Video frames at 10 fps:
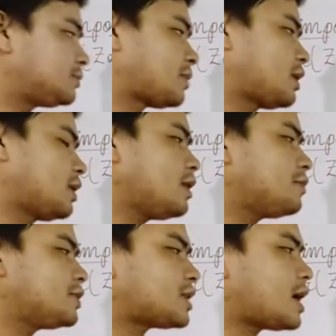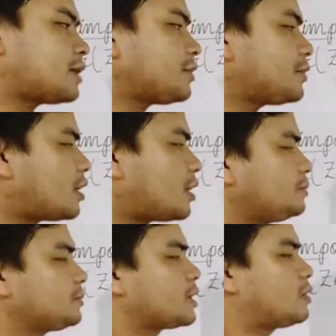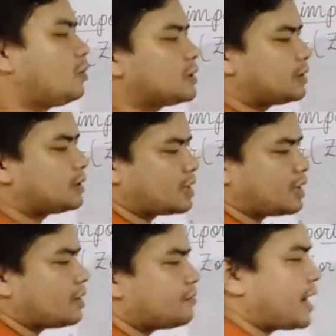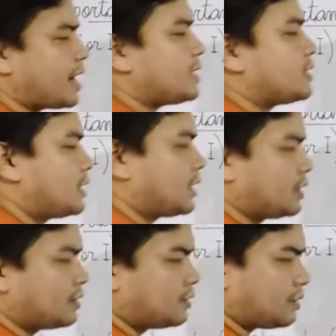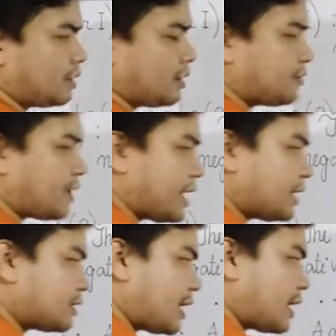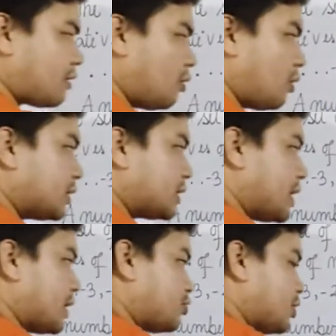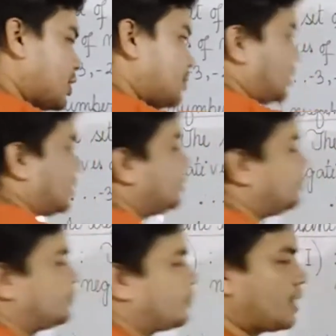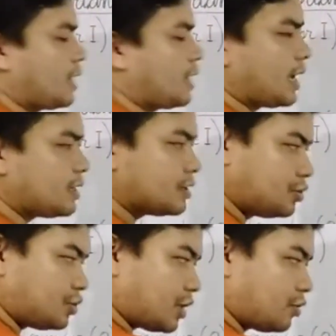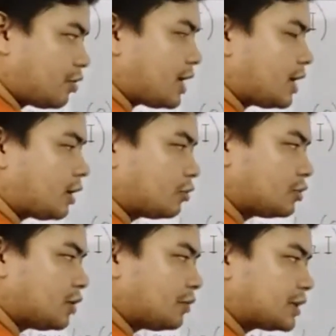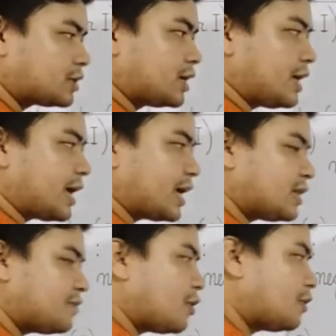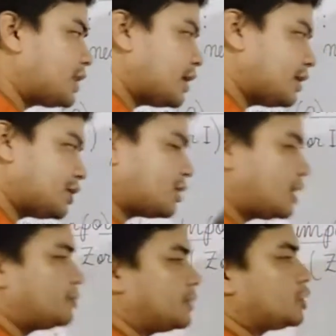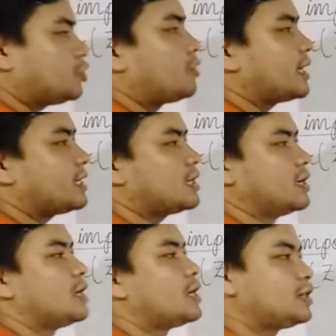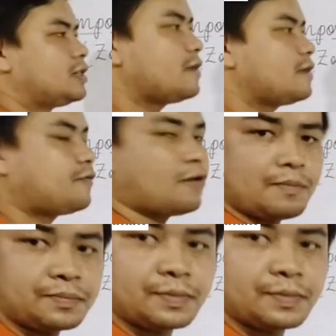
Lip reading: If we start with from all the if I take all the natural number and 0 including with the negative of their natural number together, they form